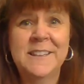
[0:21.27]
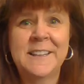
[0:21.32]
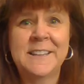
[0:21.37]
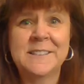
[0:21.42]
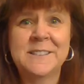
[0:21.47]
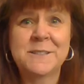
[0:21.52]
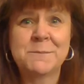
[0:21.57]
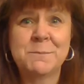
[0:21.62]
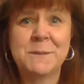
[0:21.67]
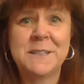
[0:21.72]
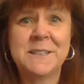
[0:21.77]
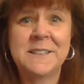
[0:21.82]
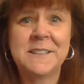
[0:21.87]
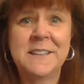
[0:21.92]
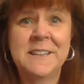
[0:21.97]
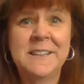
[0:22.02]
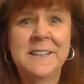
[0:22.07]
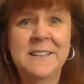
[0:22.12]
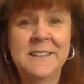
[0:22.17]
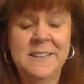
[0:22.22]
that's been
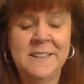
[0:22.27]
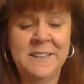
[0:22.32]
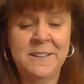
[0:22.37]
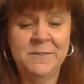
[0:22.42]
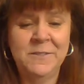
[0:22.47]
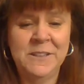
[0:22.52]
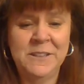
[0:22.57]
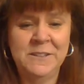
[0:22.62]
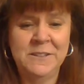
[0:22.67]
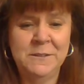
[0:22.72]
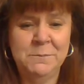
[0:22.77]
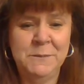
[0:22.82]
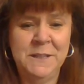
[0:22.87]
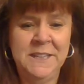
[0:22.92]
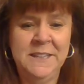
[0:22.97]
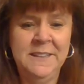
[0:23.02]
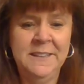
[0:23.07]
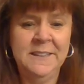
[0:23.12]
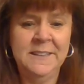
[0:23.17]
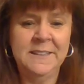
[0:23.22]
given to me.